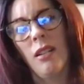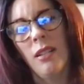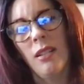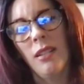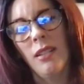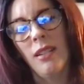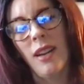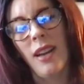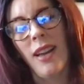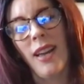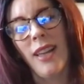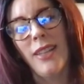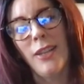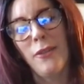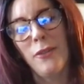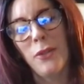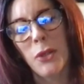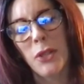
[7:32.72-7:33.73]
And so
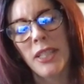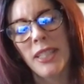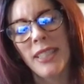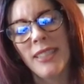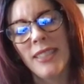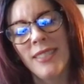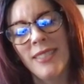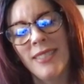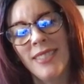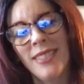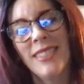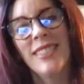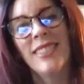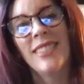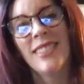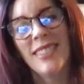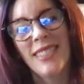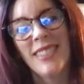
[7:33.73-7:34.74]
seriously, it's like the
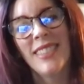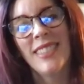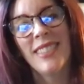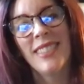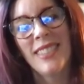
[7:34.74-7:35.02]
two